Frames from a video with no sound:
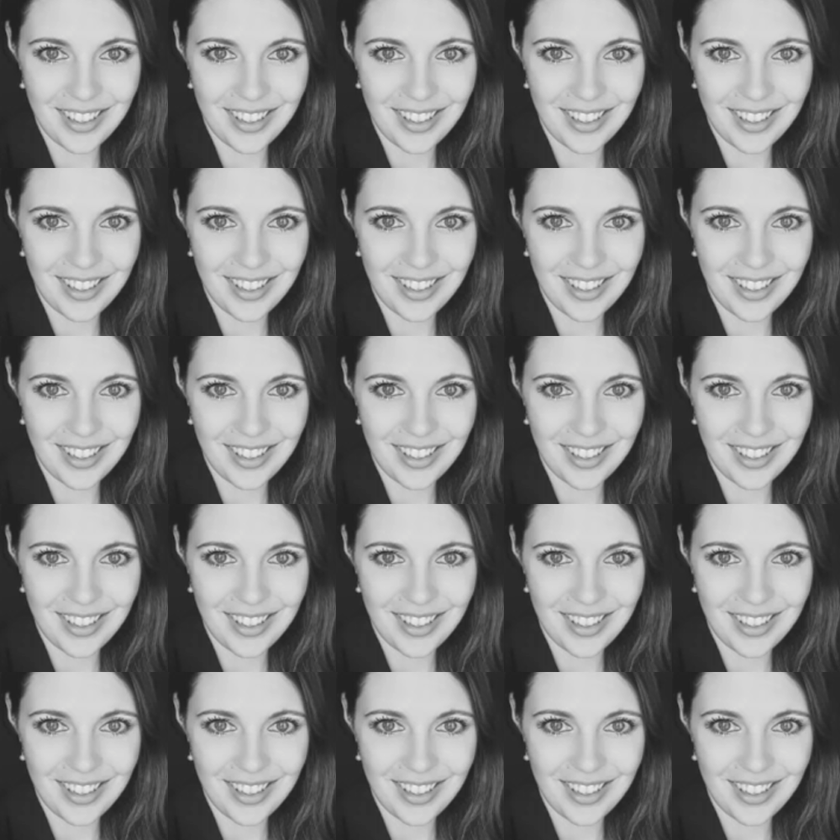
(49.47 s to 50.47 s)

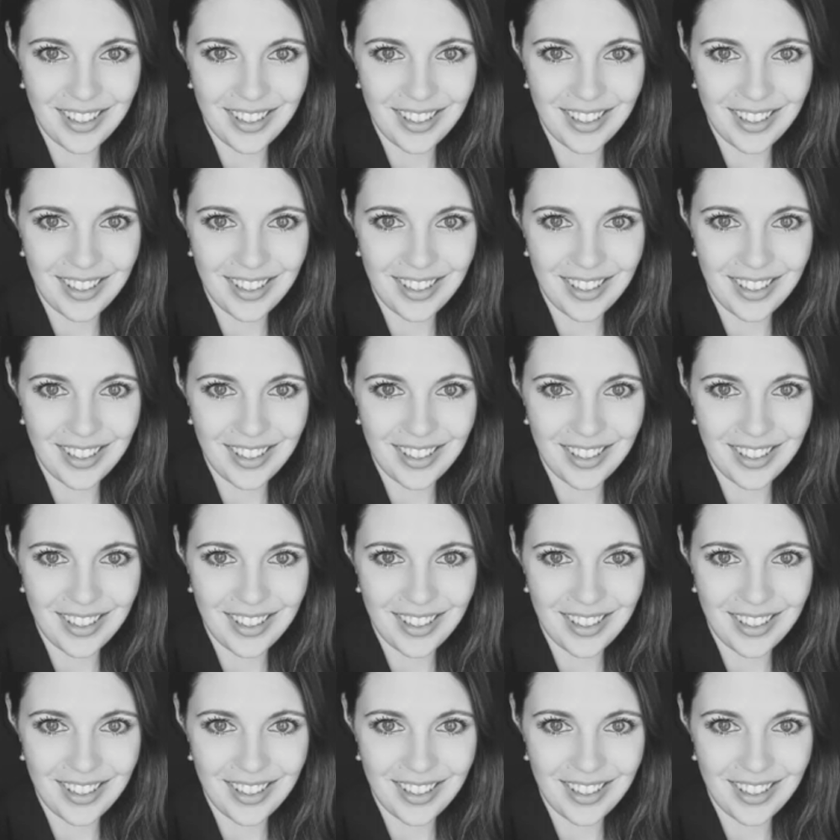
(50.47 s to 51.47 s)

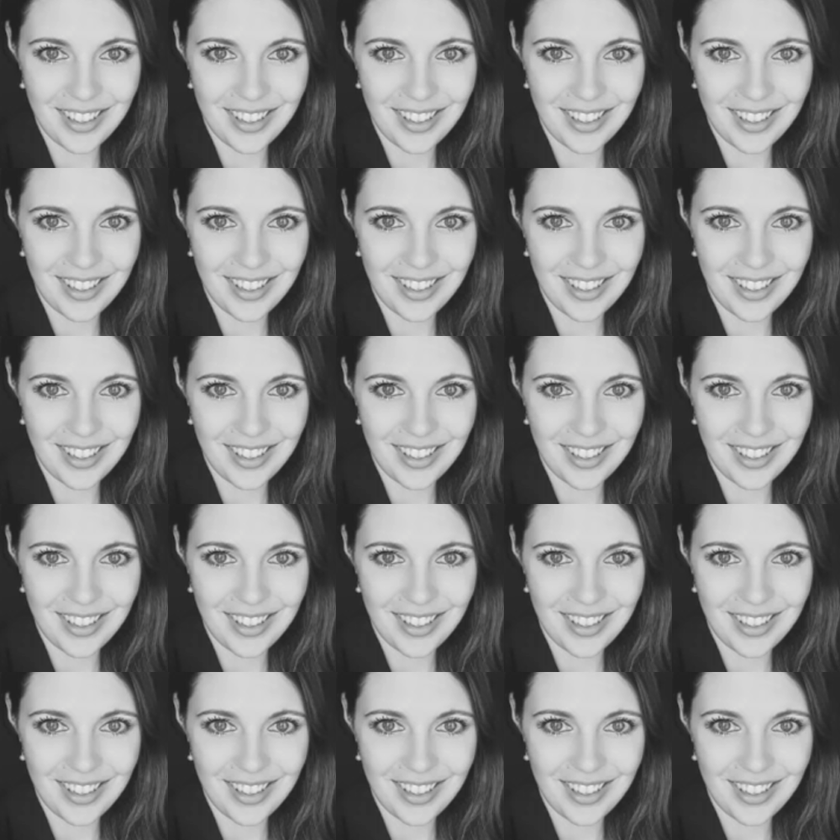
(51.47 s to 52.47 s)

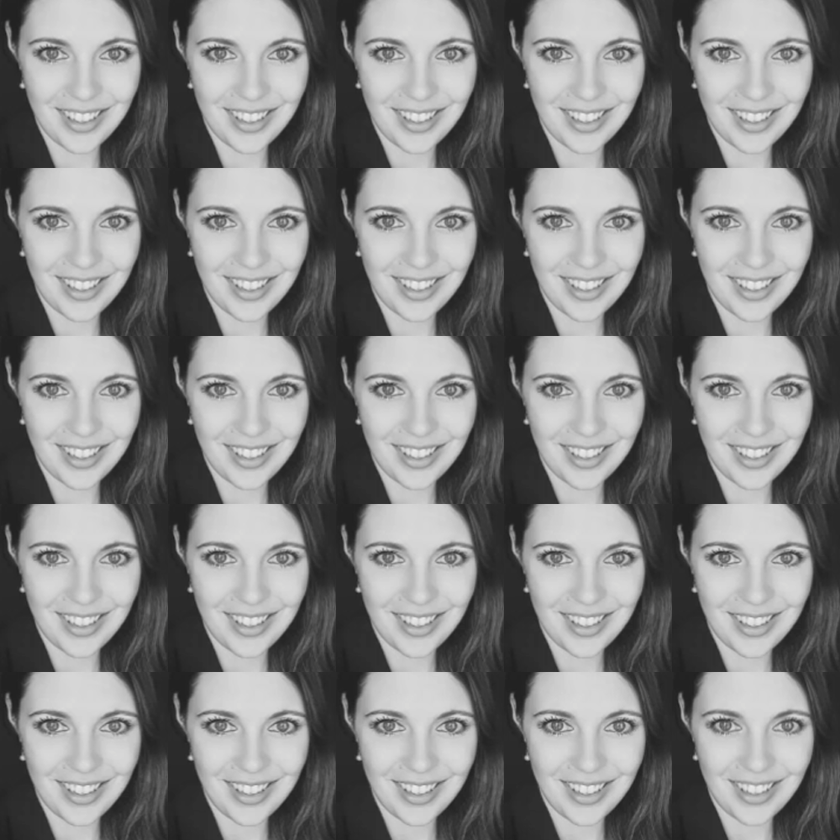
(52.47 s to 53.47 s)

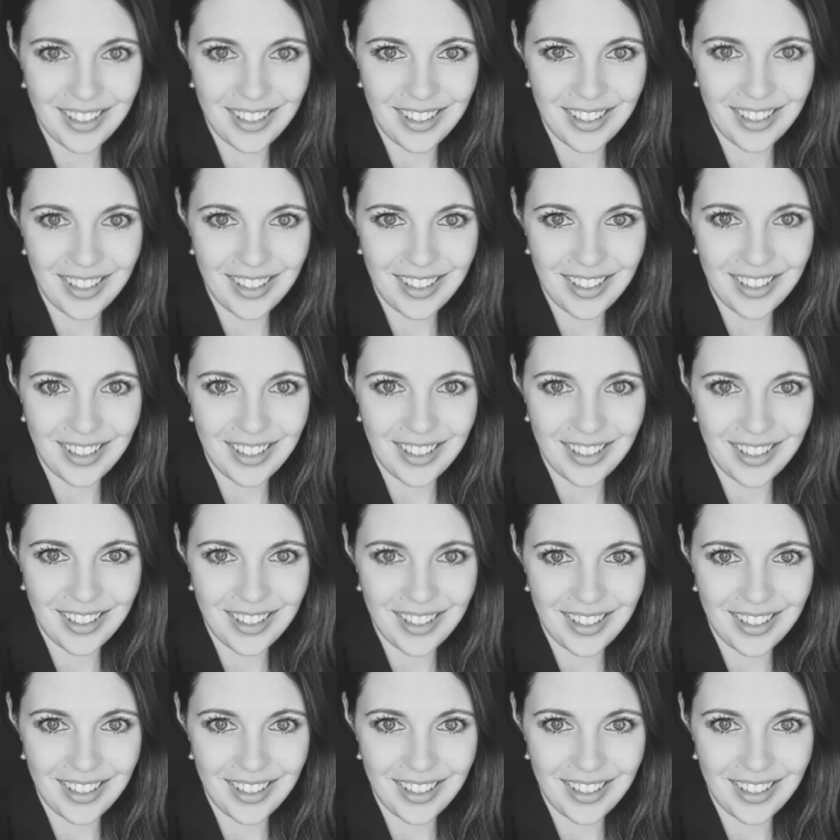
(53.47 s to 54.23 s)
No words are spoken by the person on screen.